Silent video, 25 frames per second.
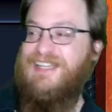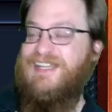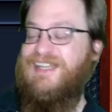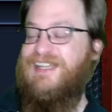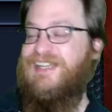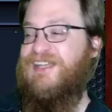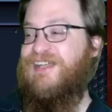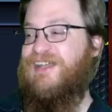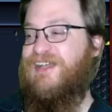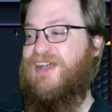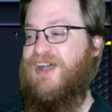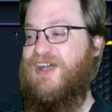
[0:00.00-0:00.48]

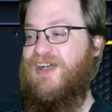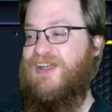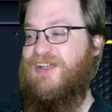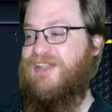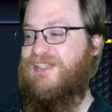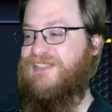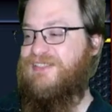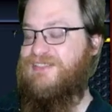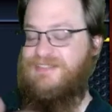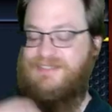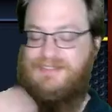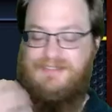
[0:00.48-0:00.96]
uh,
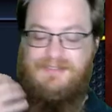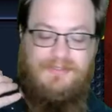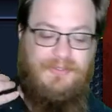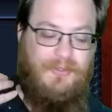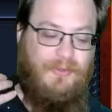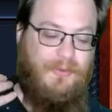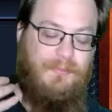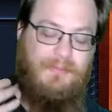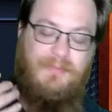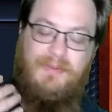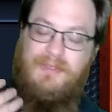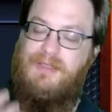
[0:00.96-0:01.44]
it's, you
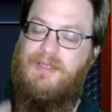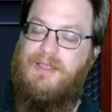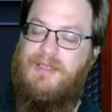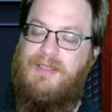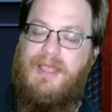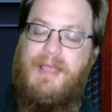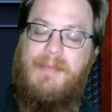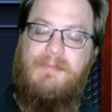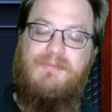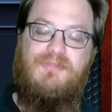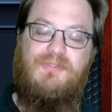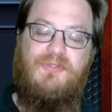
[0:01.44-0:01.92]
know,
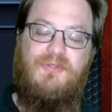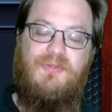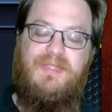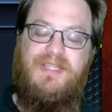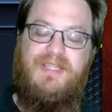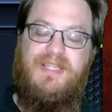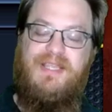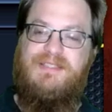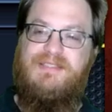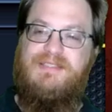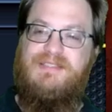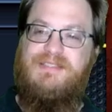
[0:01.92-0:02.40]
absolutely
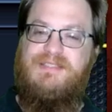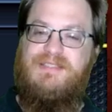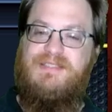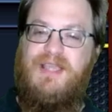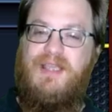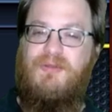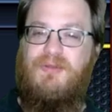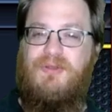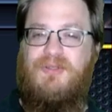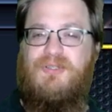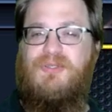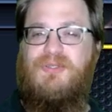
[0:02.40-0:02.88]

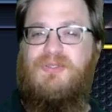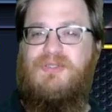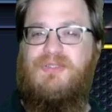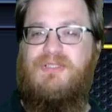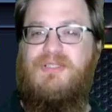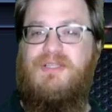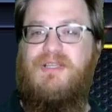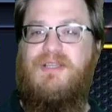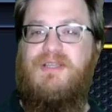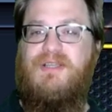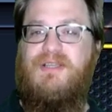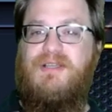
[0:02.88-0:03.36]
hysterical
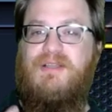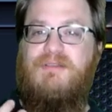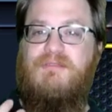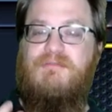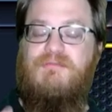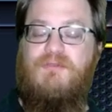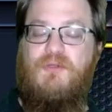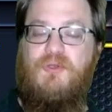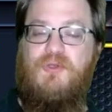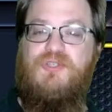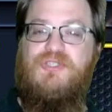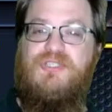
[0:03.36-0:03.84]

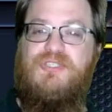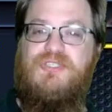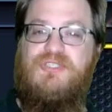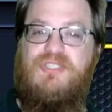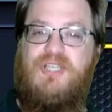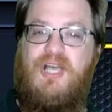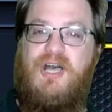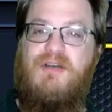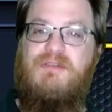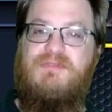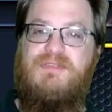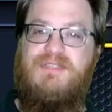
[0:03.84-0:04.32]
versions
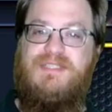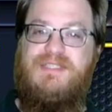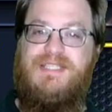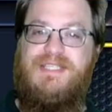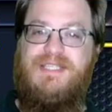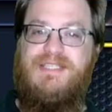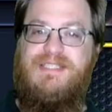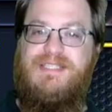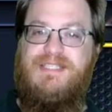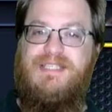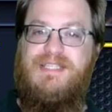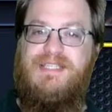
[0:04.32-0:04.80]
of D
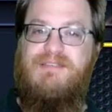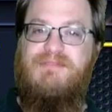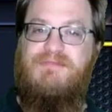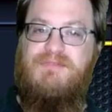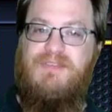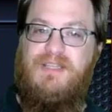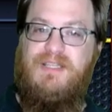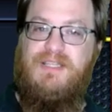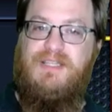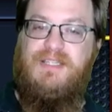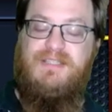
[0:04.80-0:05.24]
C villains,